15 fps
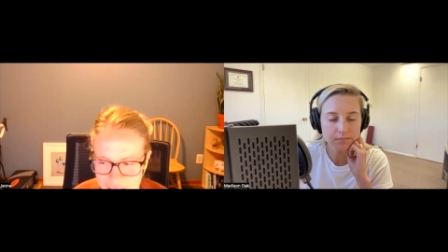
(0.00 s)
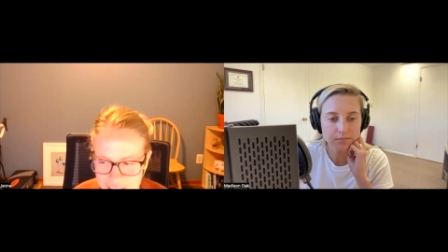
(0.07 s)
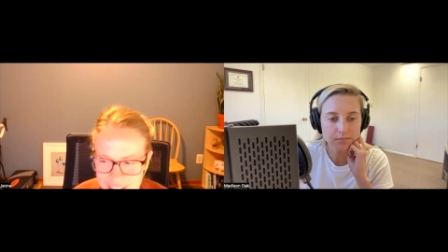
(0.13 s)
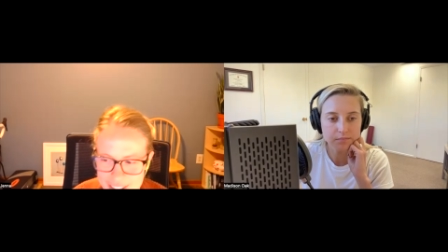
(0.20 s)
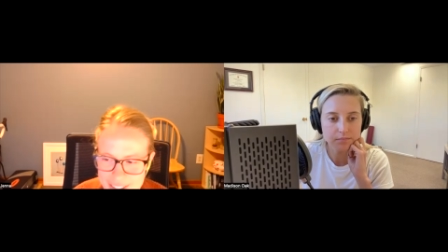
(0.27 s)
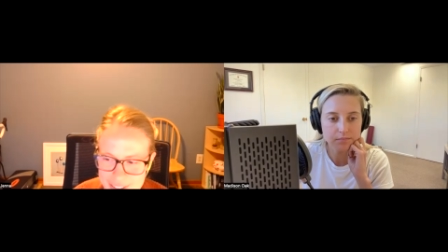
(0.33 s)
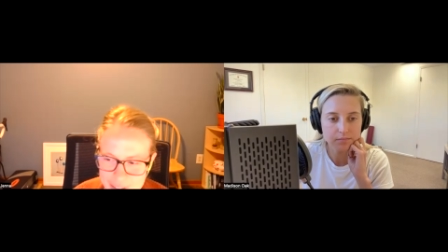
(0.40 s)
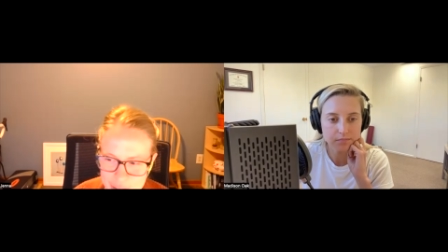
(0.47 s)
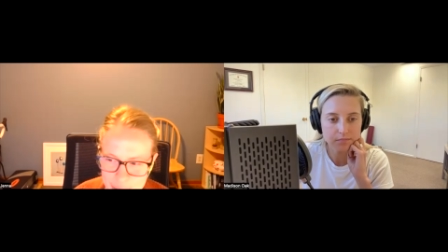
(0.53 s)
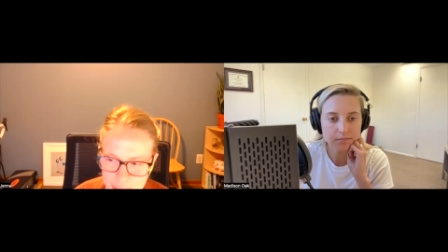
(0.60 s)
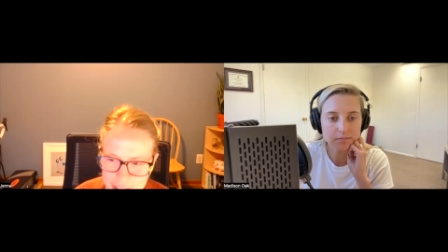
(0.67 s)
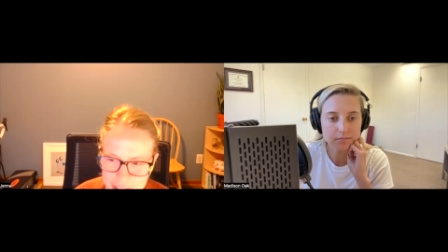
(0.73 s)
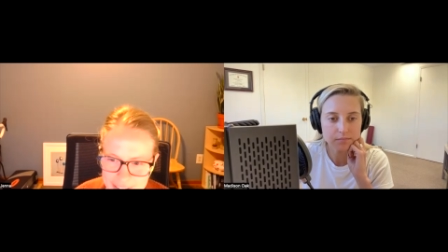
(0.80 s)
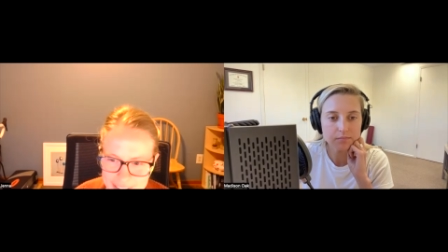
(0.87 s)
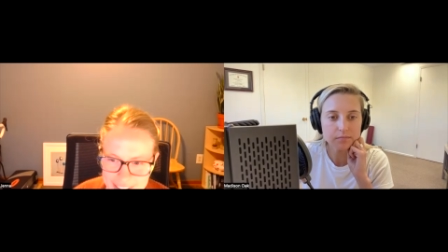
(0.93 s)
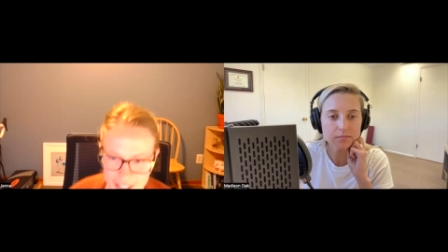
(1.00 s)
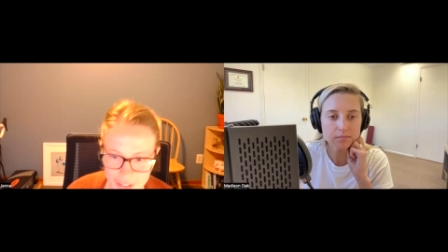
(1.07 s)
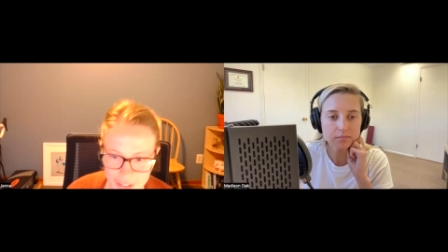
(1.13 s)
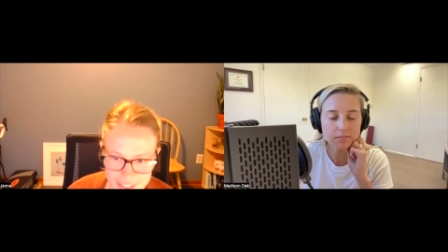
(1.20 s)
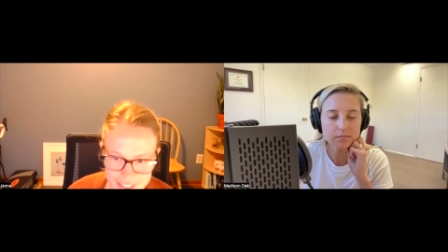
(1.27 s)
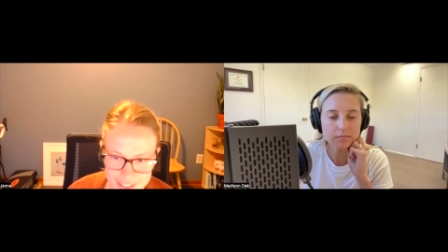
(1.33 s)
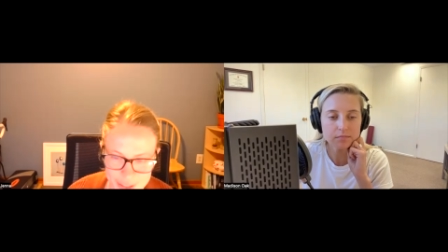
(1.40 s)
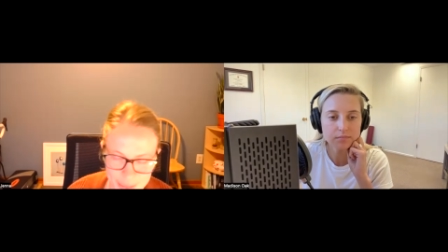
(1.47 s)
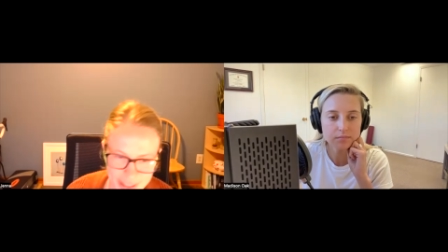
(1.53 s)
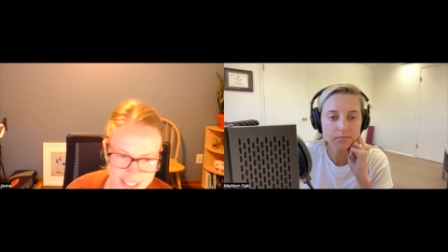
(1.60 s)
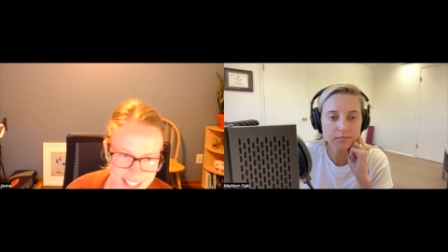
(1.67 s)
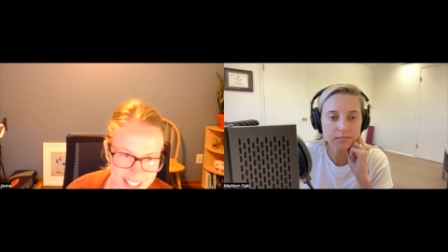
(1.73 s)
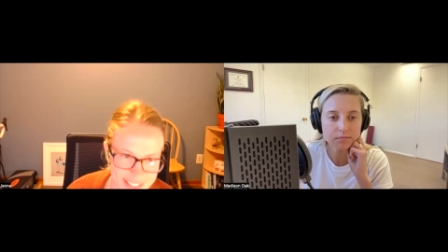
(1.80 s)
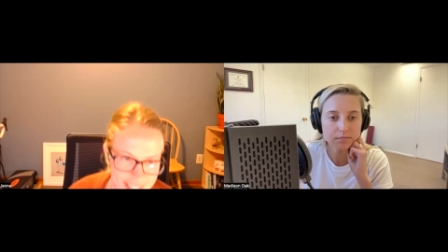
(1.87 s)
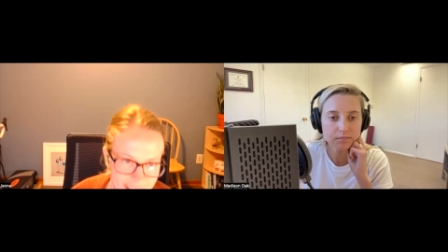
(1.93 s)
things, but the other things might
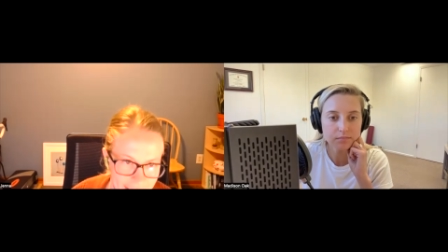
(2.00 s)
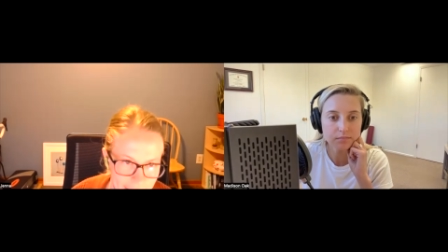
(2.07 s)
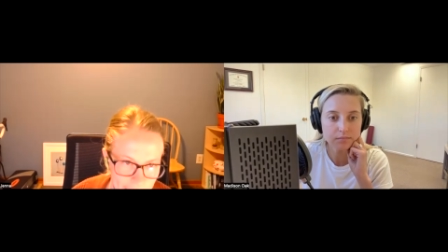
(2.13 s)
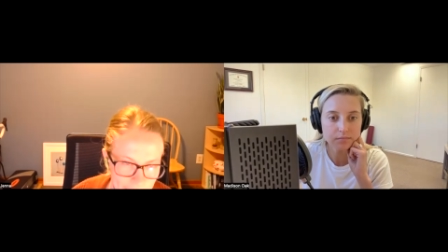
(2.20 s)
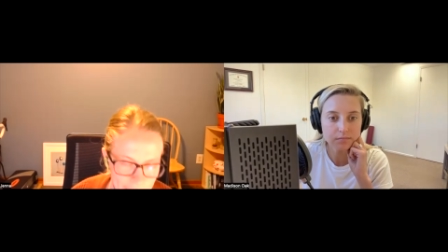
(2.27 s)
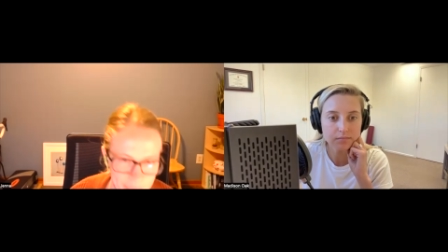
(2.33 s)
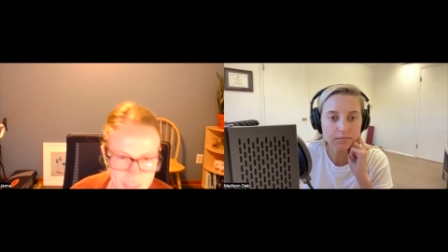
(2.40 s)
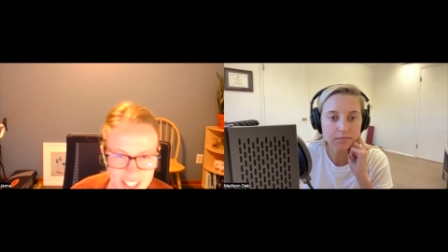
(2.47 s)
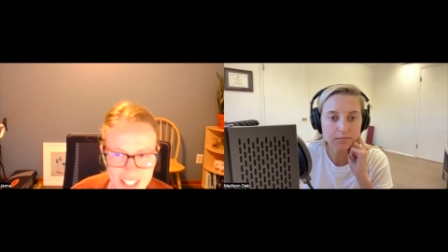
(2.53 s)
take time